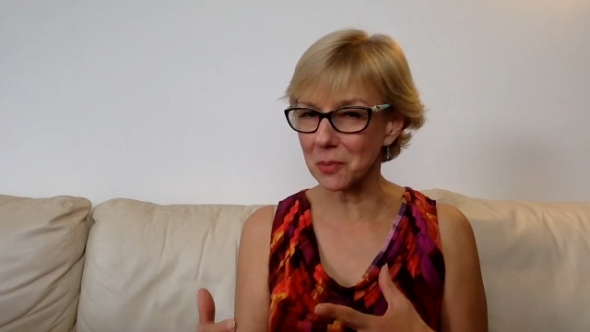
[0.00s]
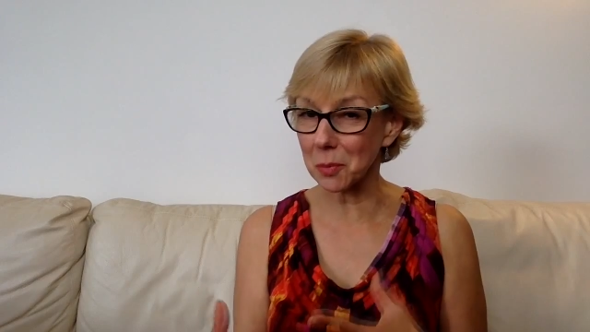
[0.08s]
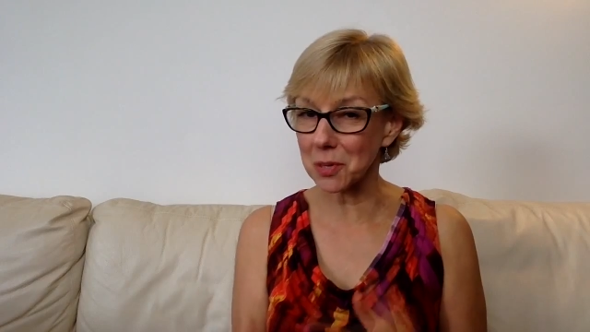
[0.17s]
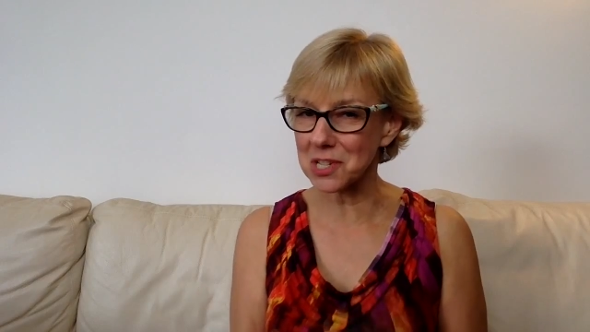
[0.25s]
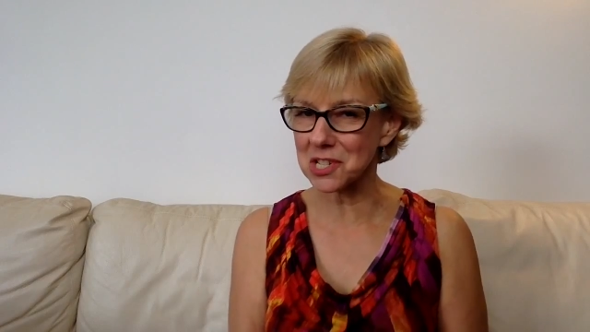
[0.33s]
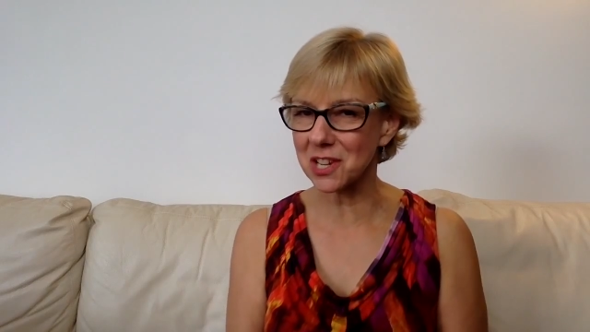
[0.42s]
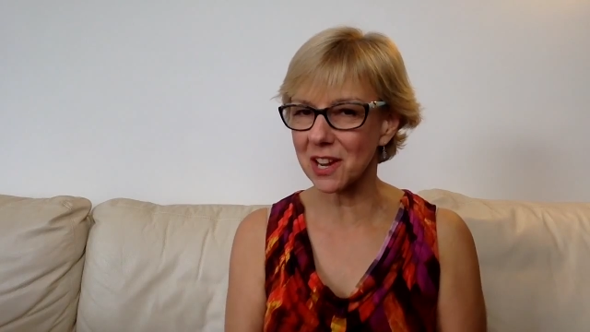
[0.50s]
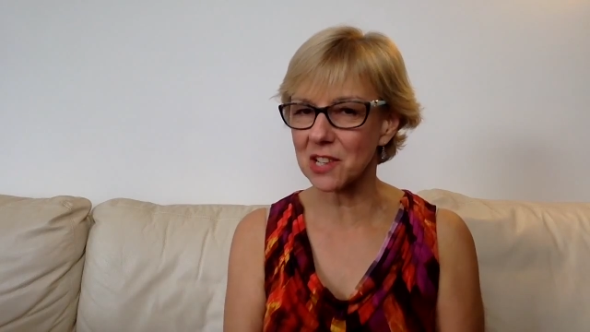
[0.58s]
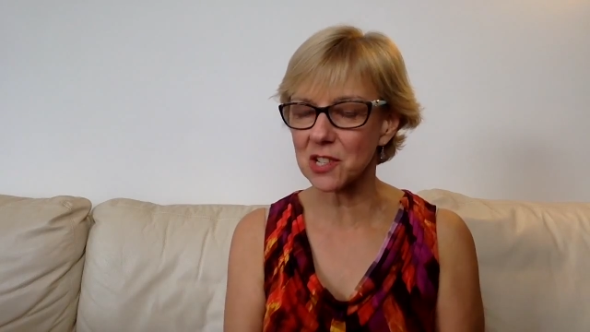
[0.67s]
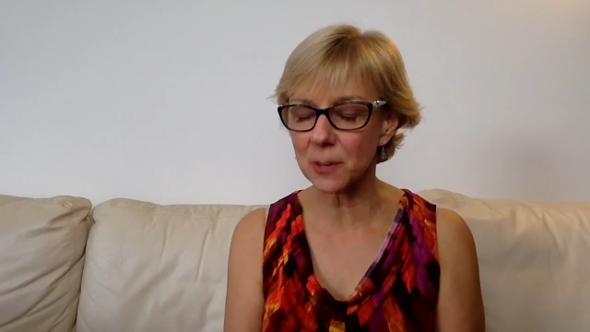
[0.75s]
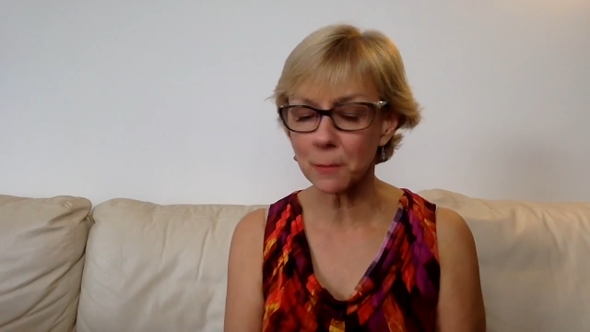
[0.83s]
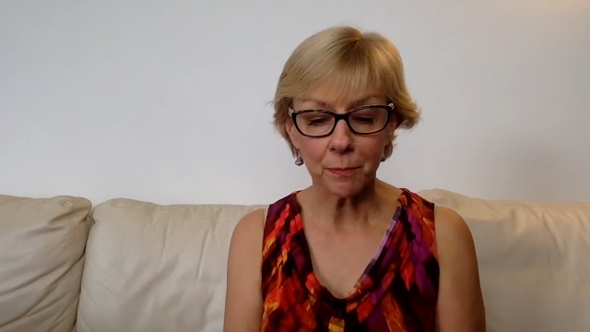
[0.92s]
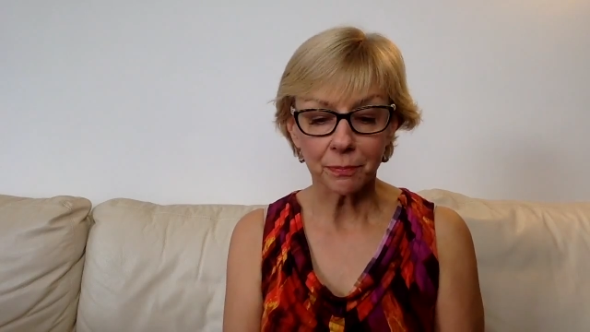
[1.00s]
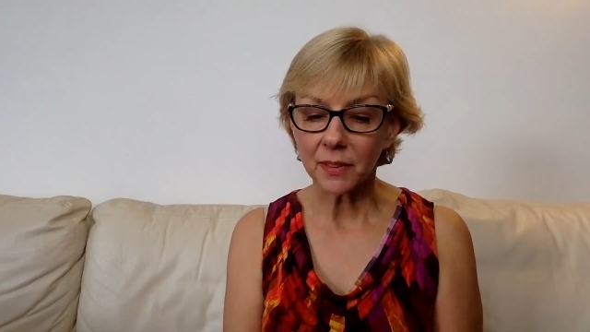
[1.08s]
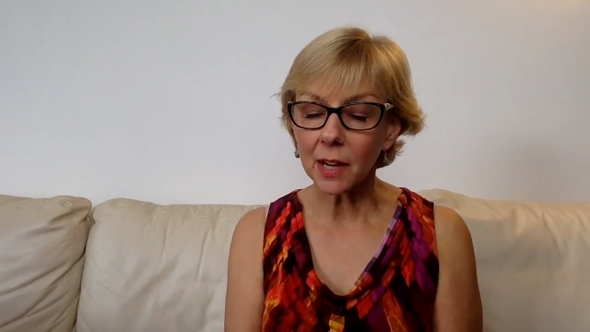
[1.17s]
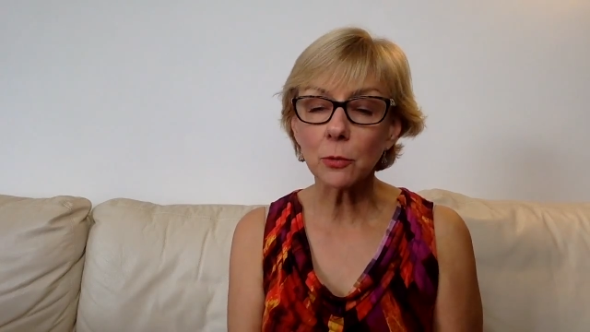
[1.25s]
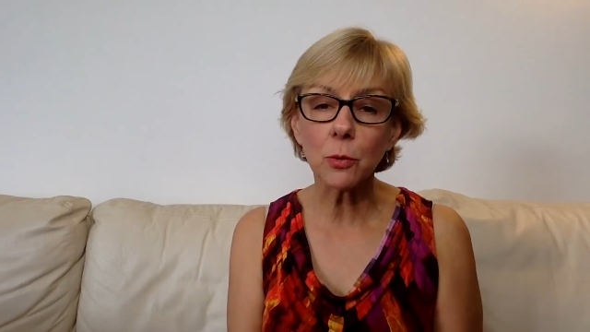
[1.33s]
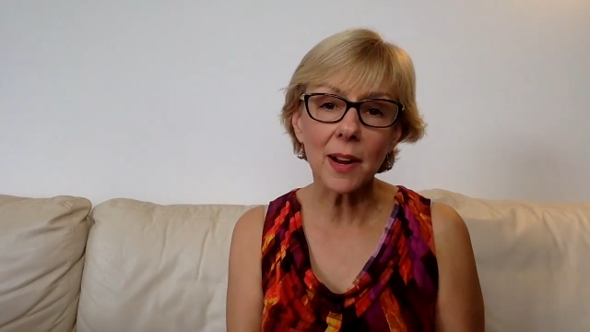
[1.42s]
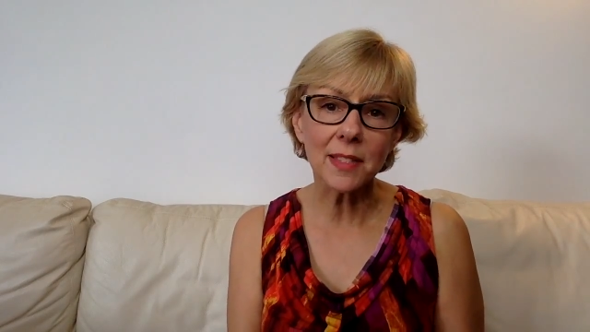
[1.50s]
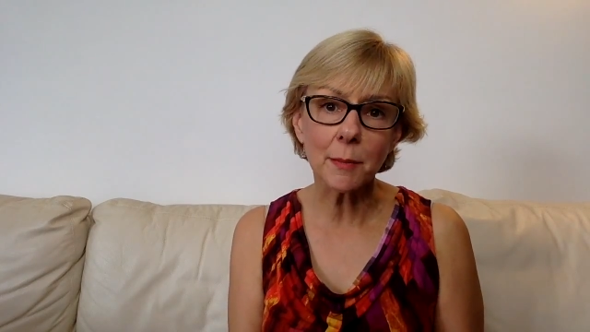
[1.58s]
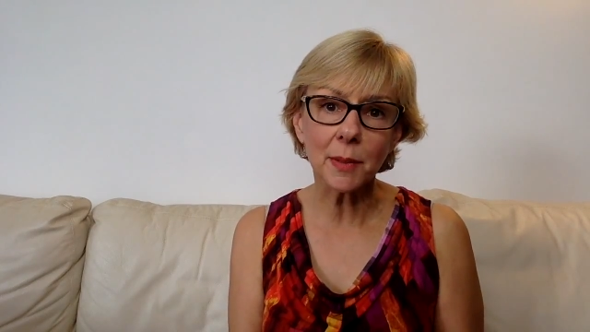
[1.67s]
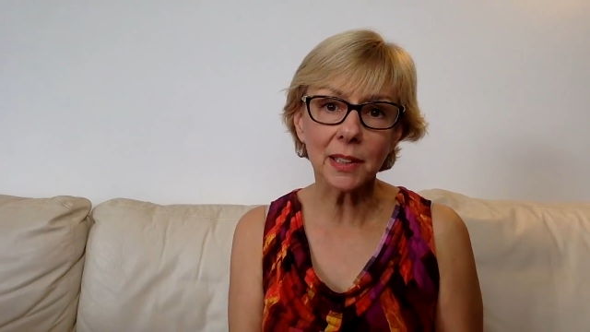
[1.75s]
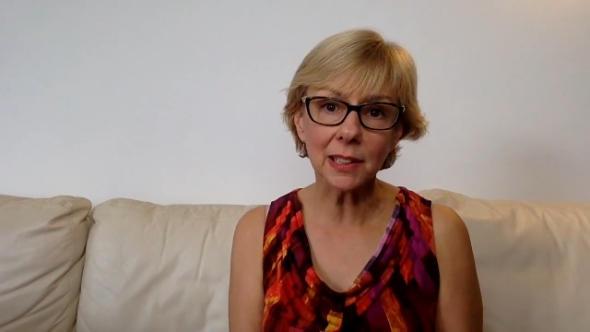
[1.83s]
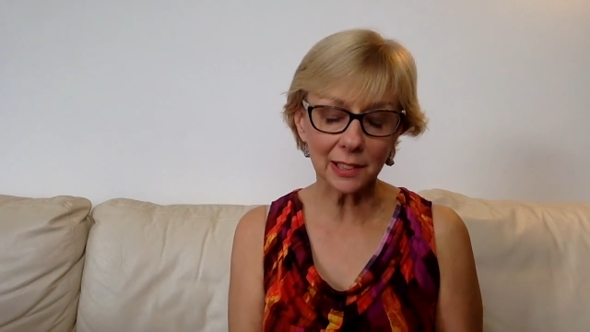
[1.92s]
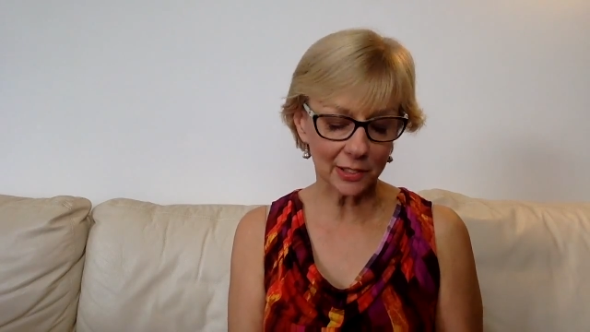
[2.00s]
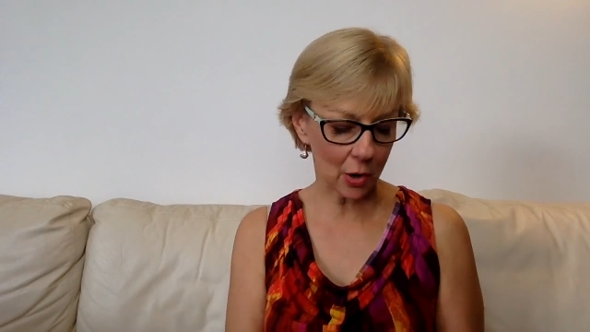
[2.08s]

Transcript: appreciation, I'd write them a little